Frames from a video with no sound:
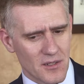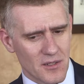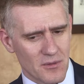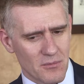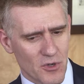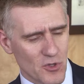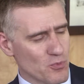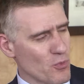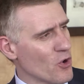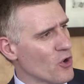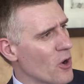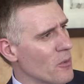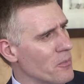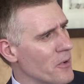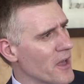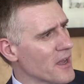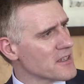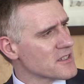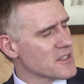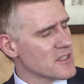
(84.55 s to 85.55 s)
much more
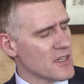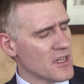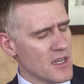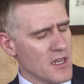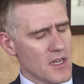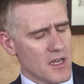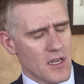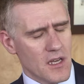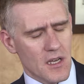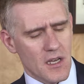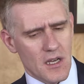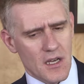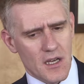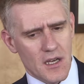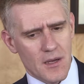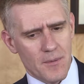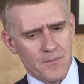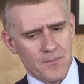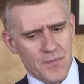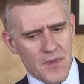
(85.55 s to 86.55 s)
complex.
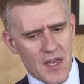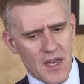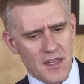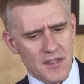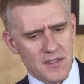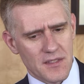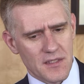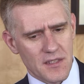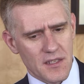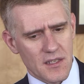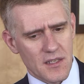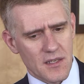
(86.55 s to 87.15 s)
And